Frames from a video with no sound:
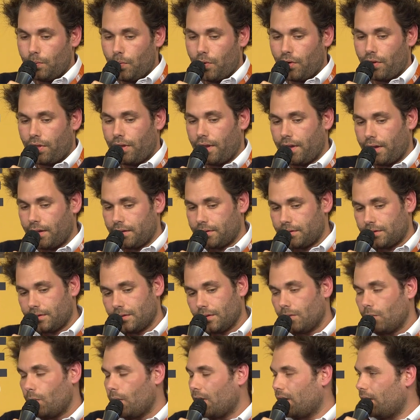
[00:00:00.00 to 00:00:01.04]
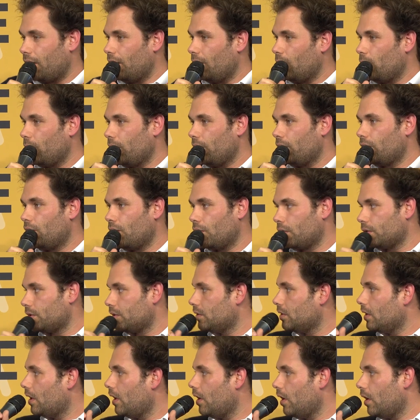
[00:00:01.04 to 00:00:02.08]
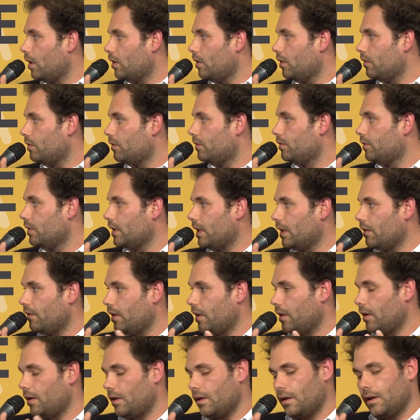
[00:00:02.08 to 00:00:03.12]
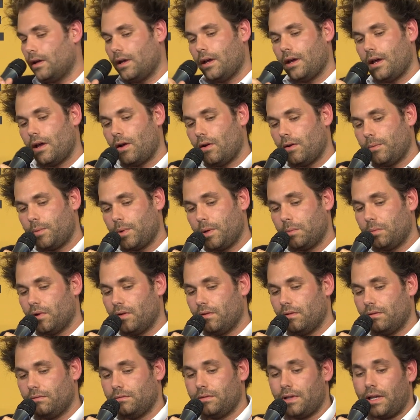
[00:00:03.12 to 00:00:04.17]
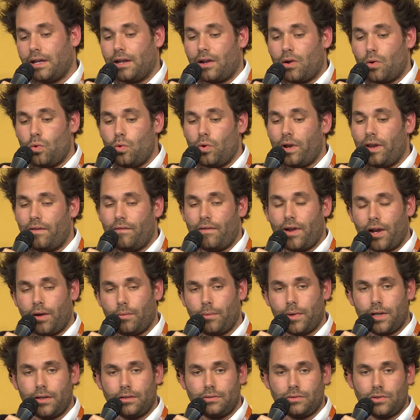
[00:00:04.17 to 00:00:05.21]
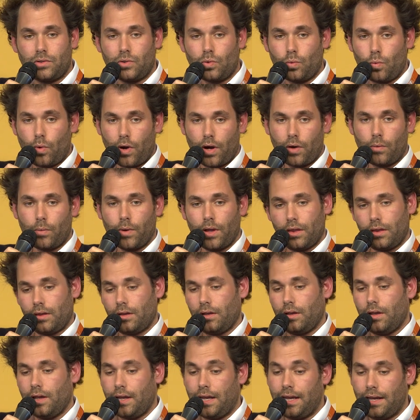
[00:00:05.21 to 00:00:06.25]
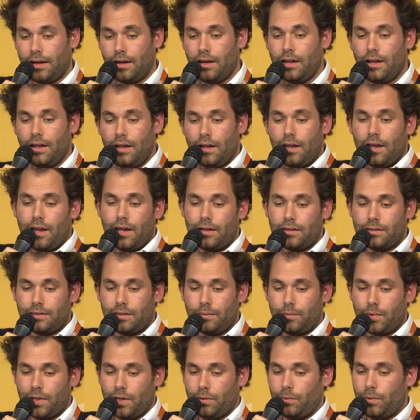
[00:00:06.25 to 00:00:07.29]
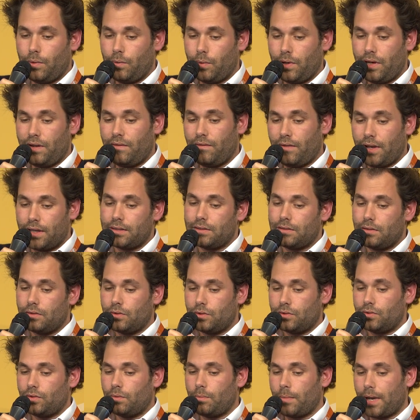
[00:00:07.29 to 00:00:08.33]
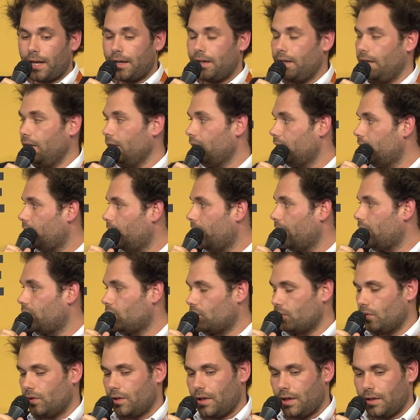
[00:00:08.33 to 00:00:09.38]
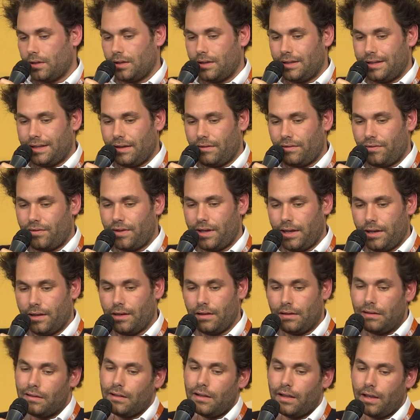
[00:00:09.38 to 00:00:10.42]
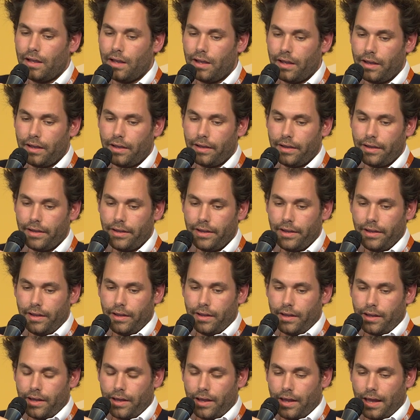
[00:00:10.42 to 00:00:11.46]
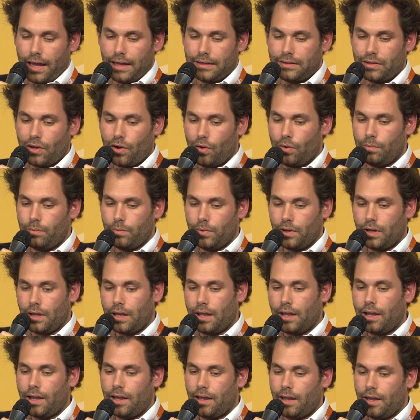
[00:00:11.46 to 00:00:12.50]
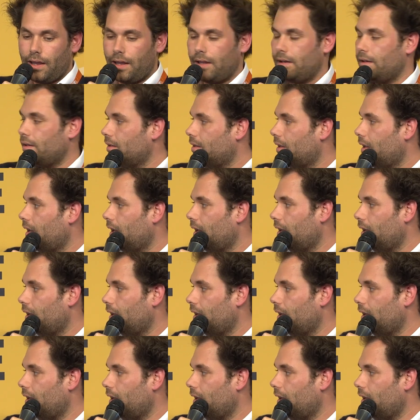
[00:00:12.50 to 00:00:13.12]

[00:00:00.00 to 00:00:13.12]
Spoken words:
more things. One, we focus a lot of giving our people a cool environment to work with and that's something we really invest also money to make sure that they feel at home and